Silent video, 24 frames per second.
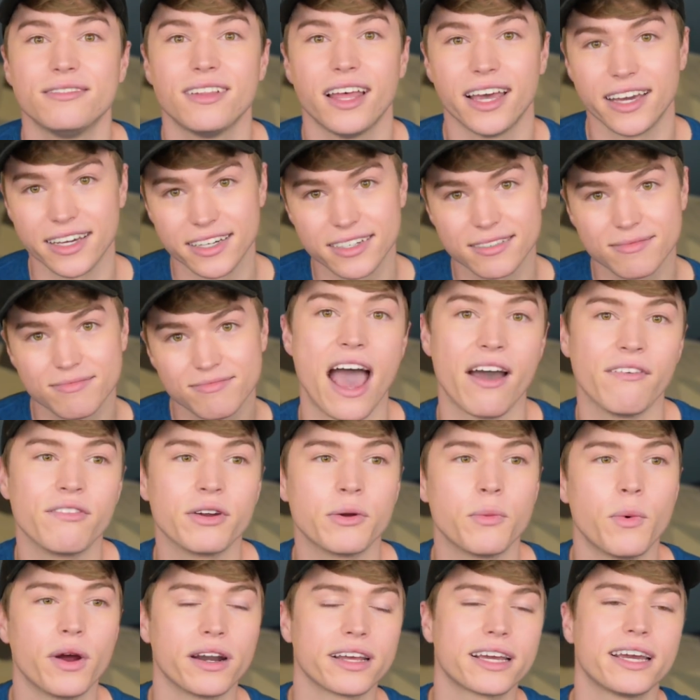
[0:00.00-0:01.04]
Like,
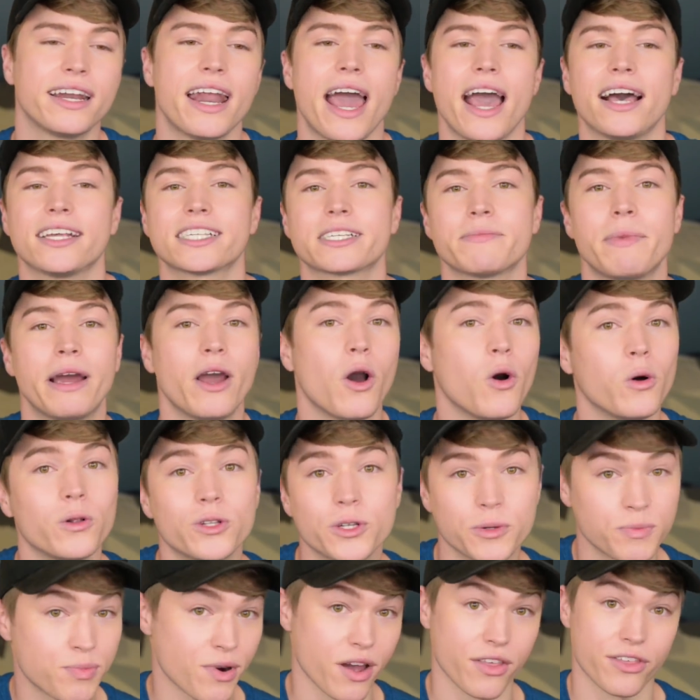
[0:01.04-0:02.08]
everyone can ask my
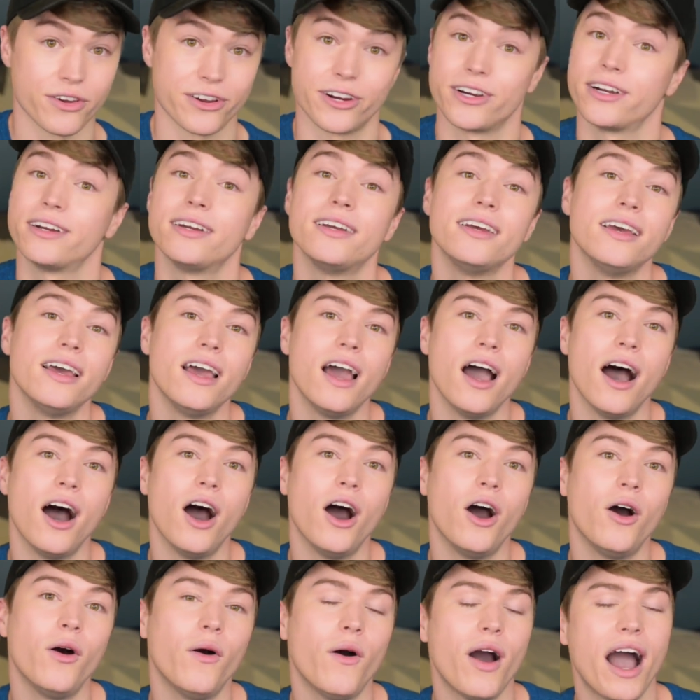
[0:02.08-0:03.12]
older brother,
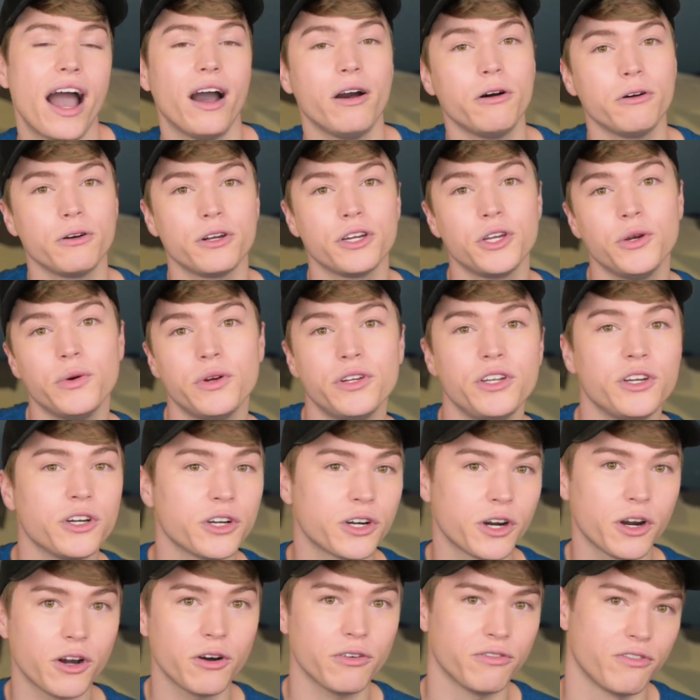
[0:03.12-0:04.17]
oh, how are you and your
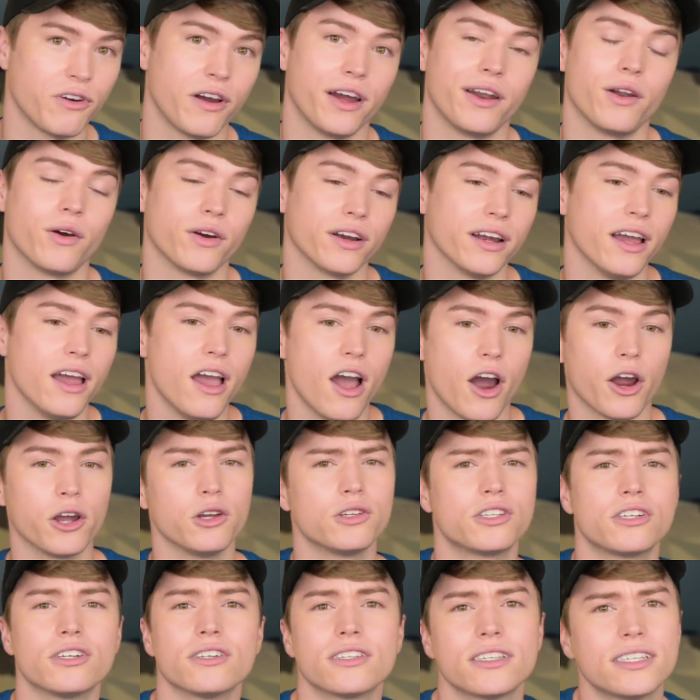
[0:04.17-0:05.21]
girlfriend? Or are you
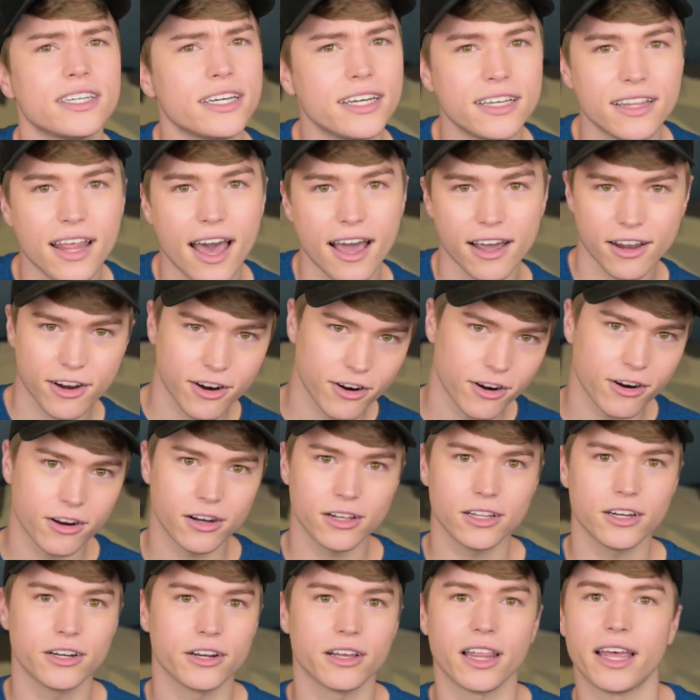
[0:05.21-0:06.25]
still seeing that
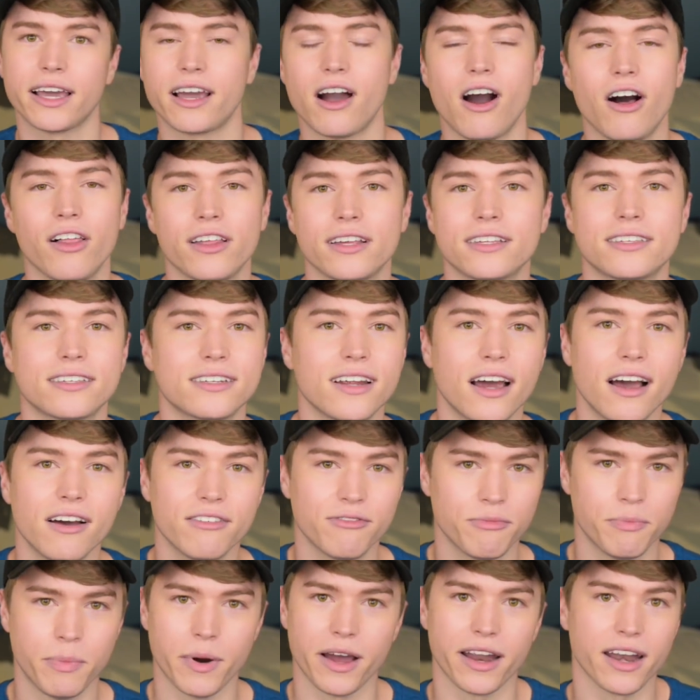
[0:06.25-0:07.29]
girl? Or like all this
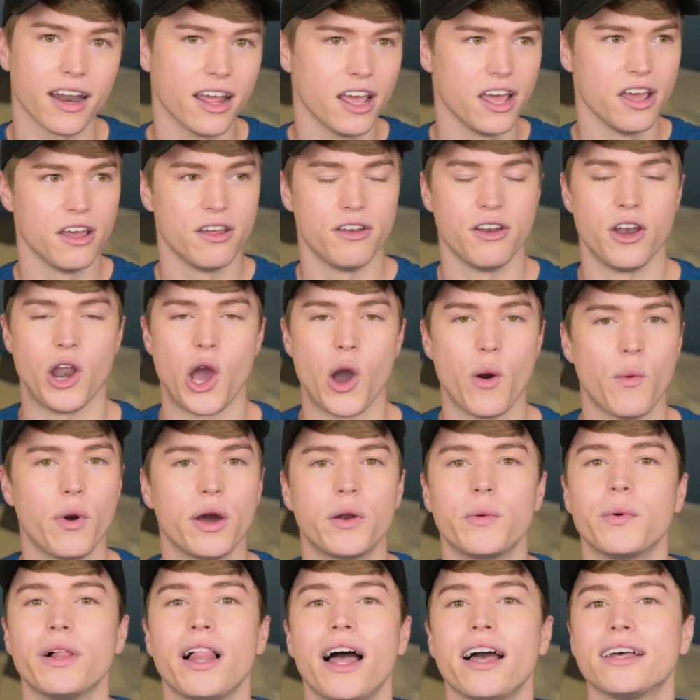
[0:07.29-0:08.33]
stuff, but no
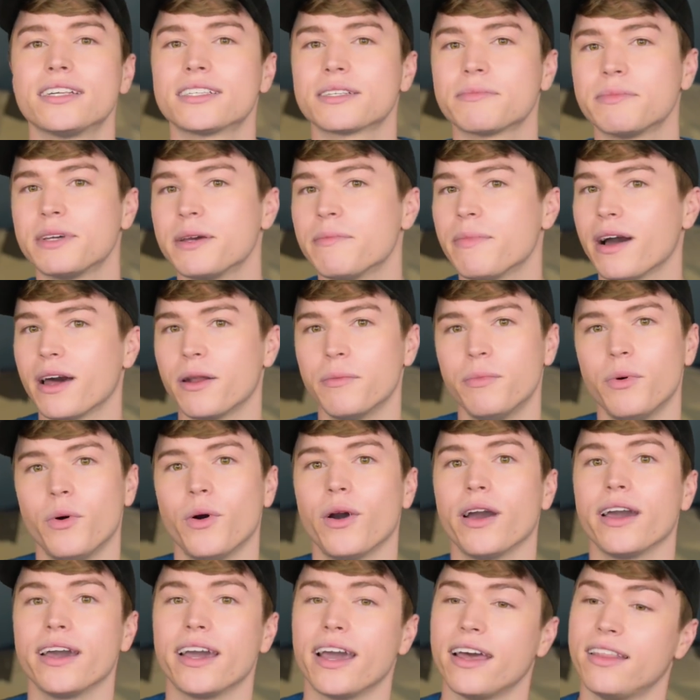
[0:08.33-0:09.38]
one will ask me about a
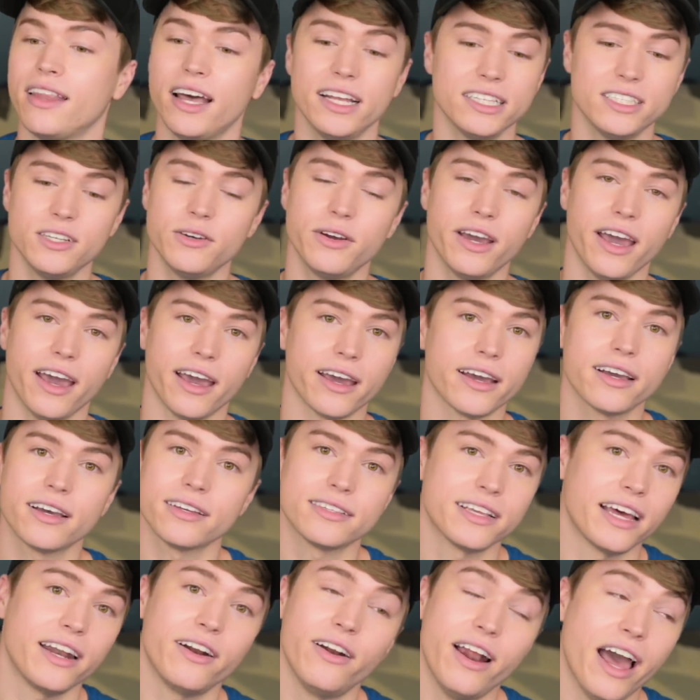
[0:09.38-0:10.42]
boy. And that's okay,
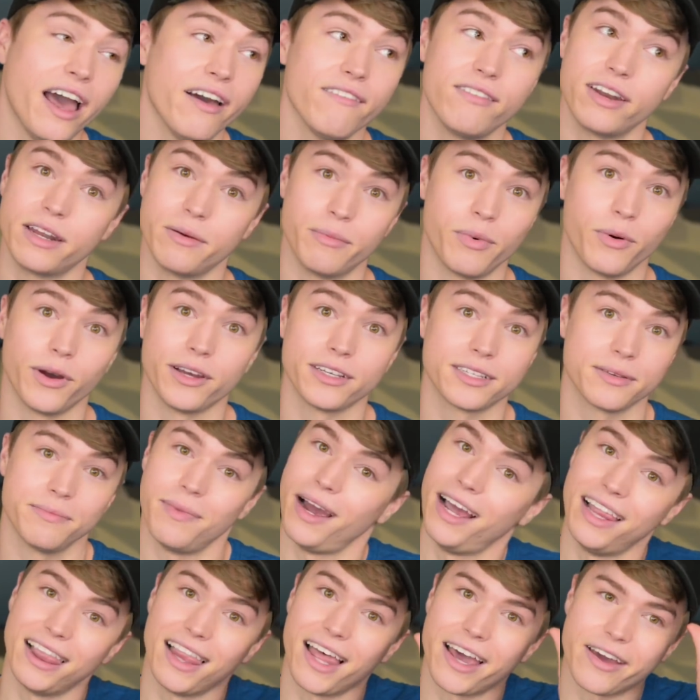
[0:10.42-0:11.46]
because I don't have any boys in
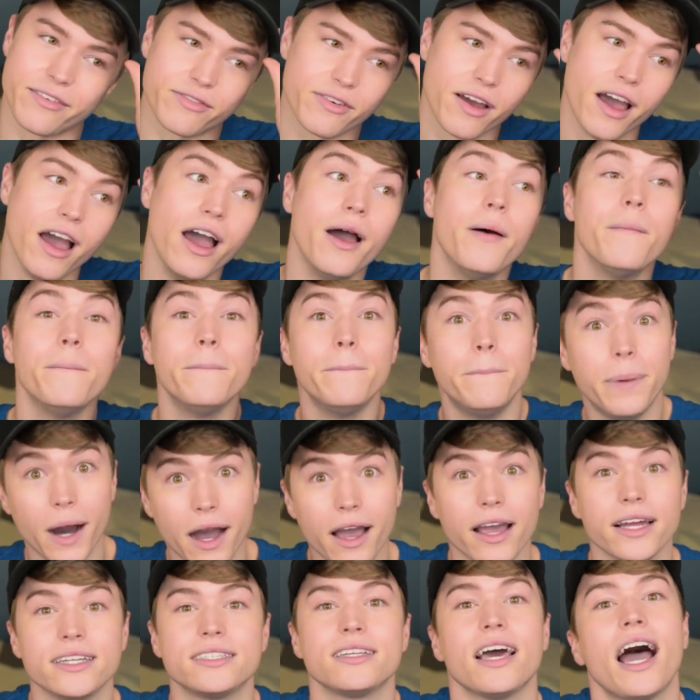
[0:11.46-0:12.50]
my life,
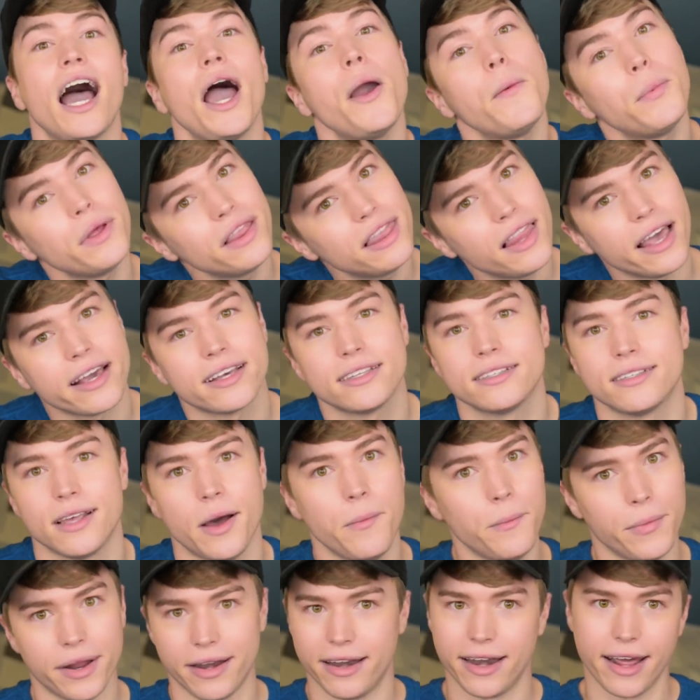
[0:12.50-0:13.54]
but I would like
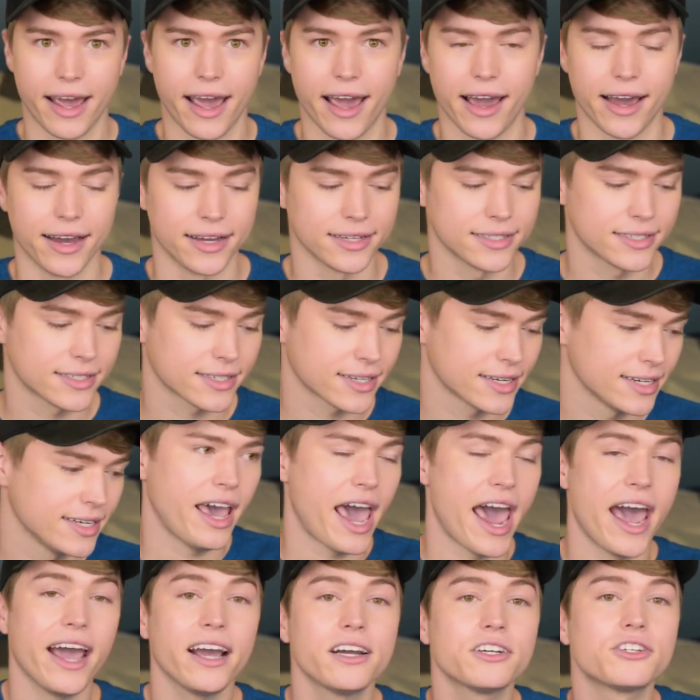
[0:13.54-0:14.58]
someone to ask.
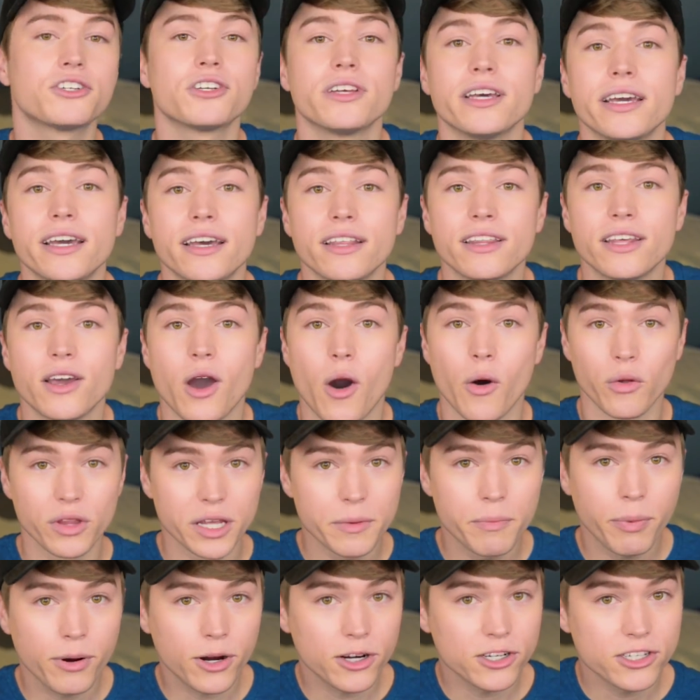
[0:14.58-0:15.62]
Actually, the only
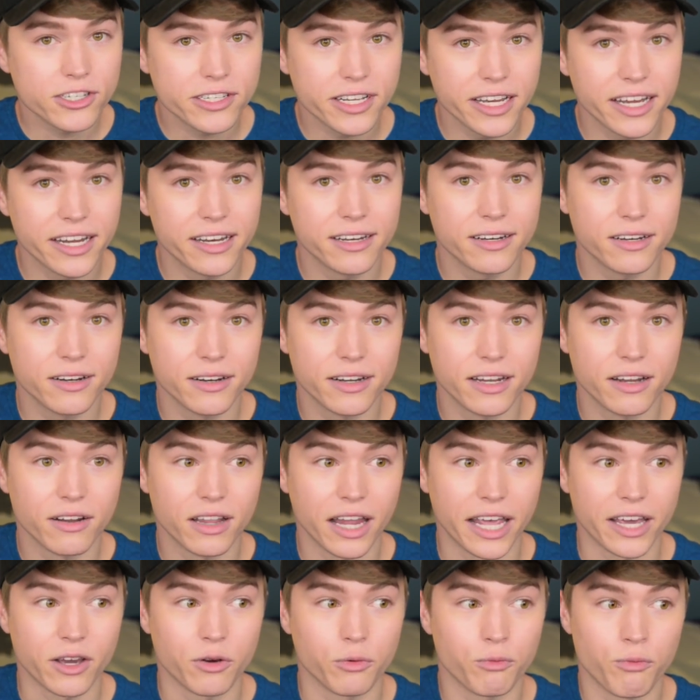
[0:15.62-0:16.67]
person
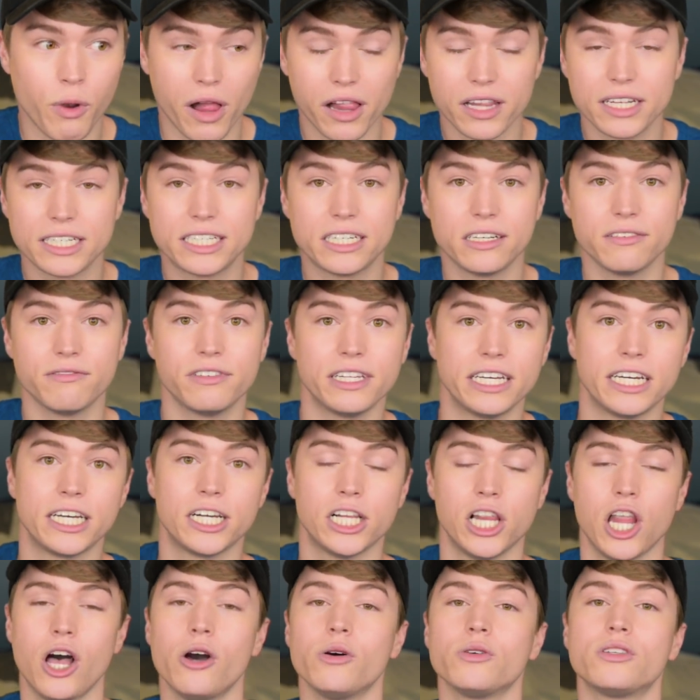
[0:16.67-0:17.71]
like relatively
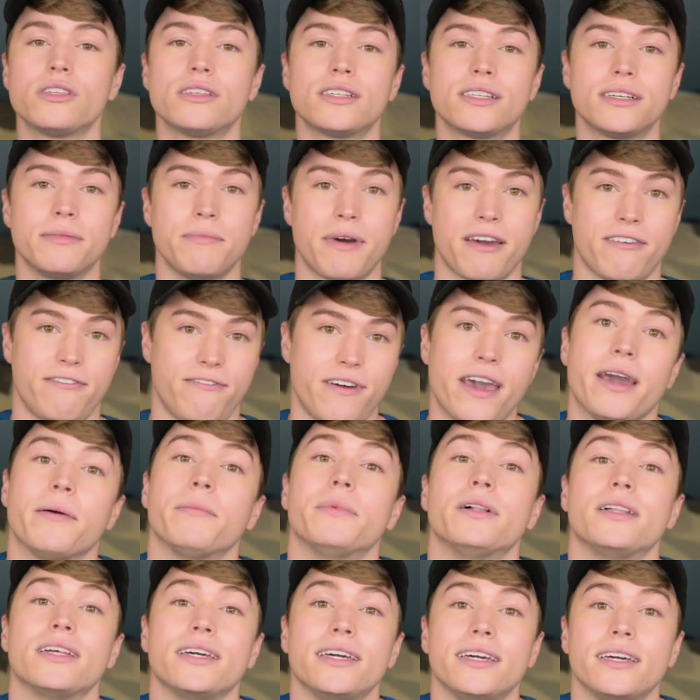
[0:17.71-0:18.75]
close to my
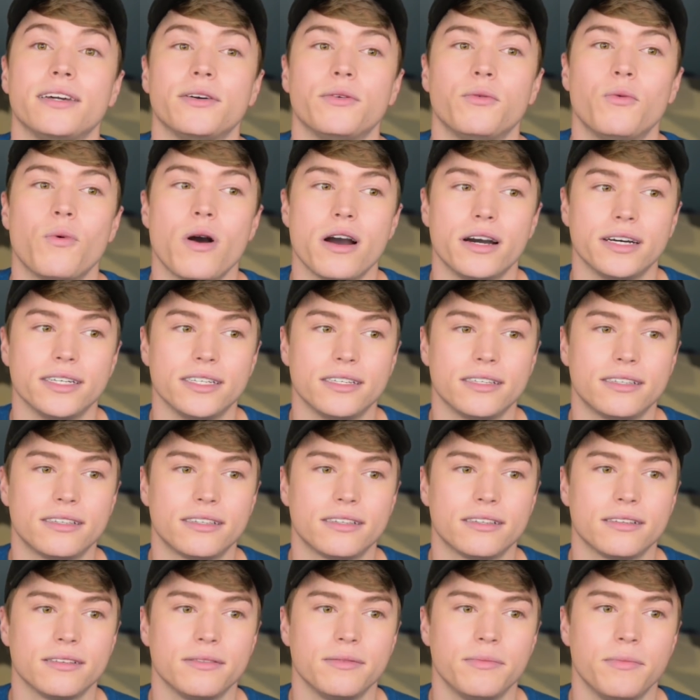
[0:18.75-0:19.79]
family
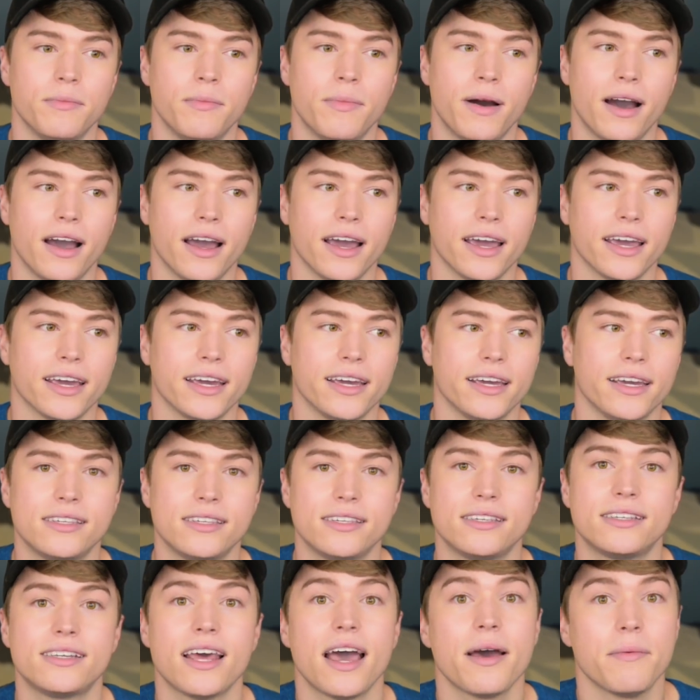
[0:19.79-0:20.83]
was my
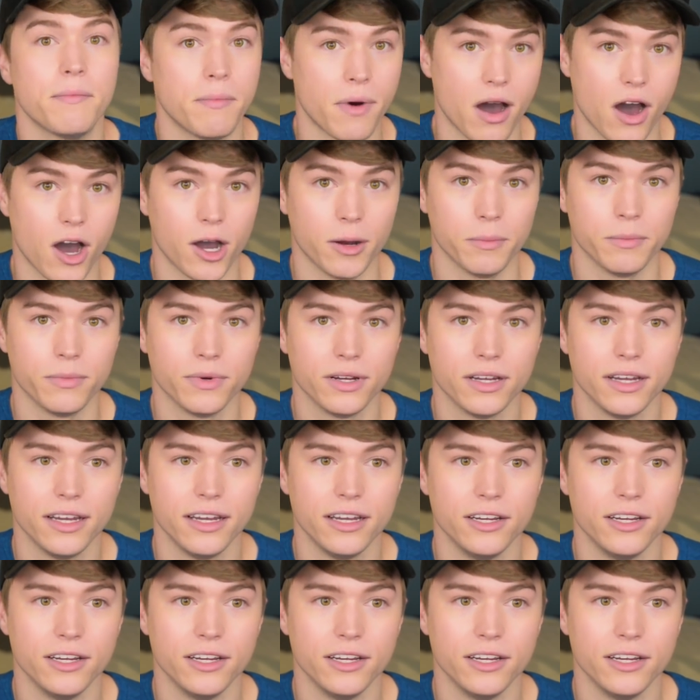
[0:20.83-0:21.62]
stepmom.